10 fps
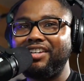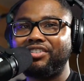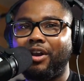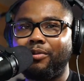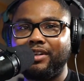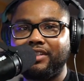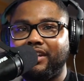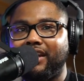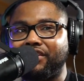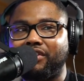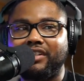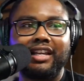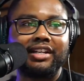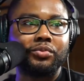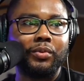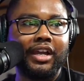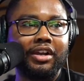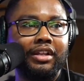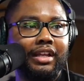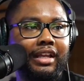So I wanted to stress that as well,